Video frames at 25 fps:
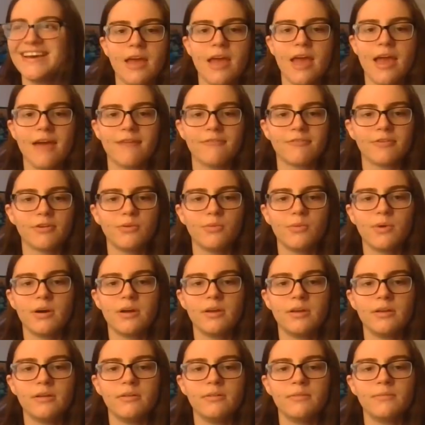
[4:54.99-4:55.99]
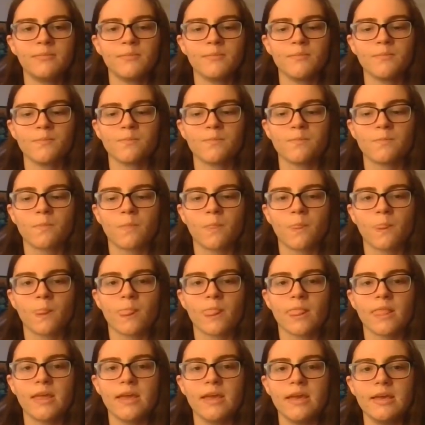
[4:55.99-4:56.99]
Everyone
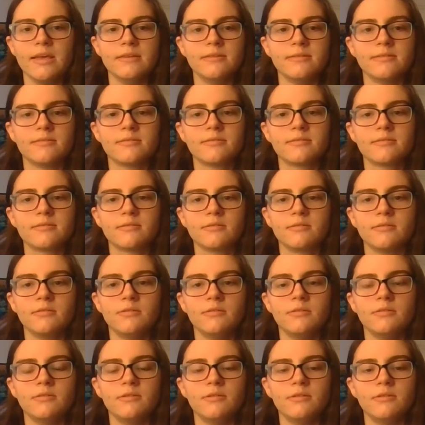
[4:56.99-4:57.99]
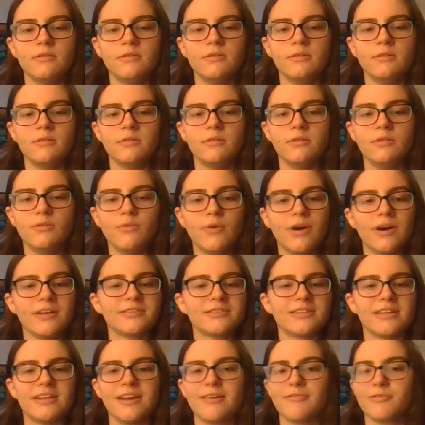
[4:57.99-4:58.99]
is
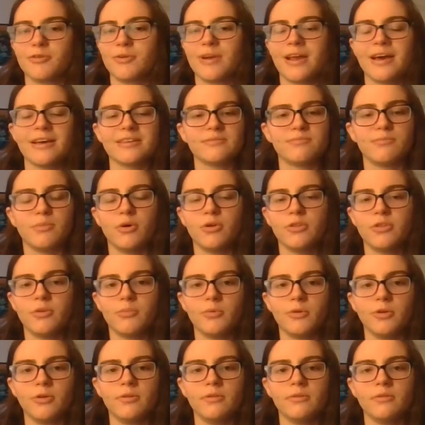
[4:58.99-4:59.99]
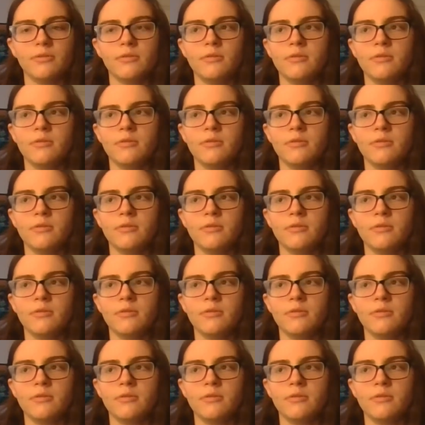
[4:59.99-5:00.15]
nuanced and everyone has multiple